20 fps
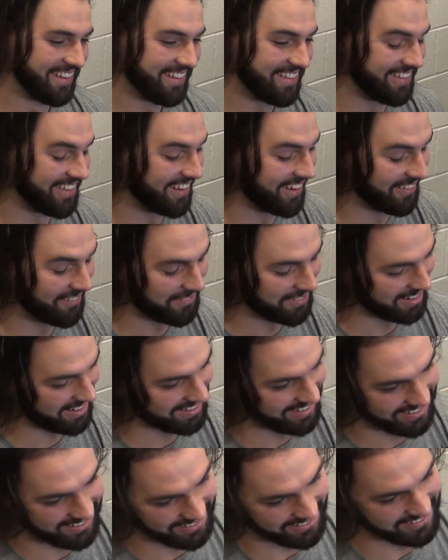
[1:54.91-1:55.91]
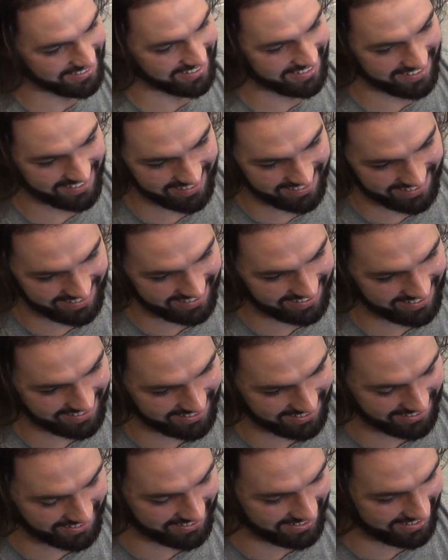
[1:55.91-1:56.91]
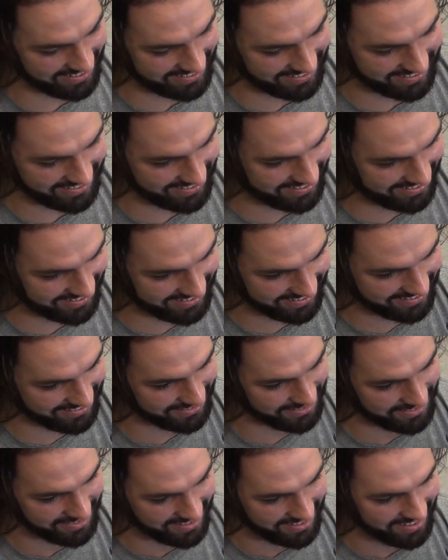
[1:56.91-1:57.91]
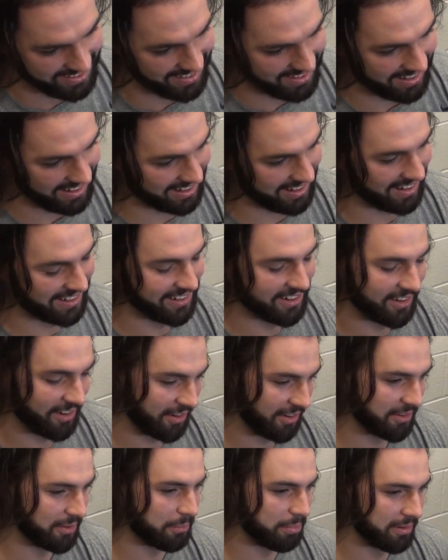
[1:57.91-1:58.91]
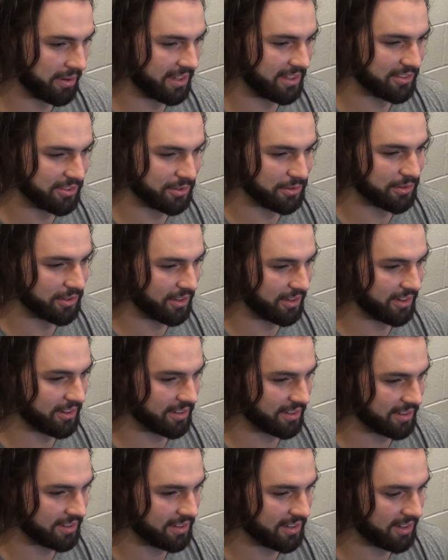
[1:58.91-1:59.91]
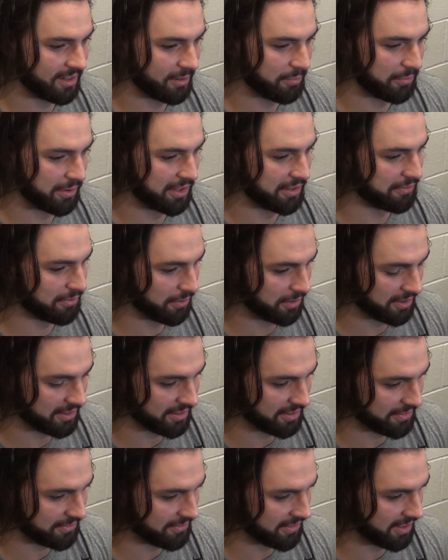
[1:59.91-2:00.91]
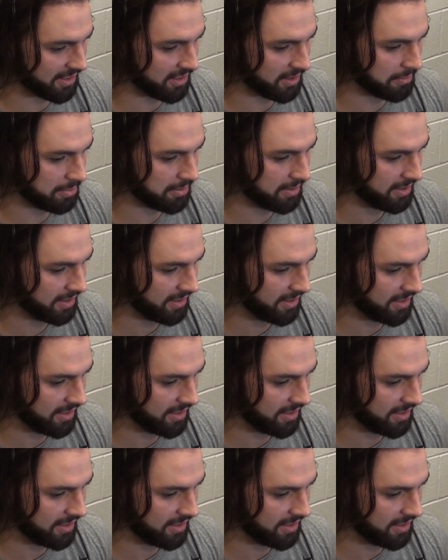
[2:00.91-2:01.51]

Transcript: No, but I knew that you know, that I kind of hung on the play too long, waiting for it to develop.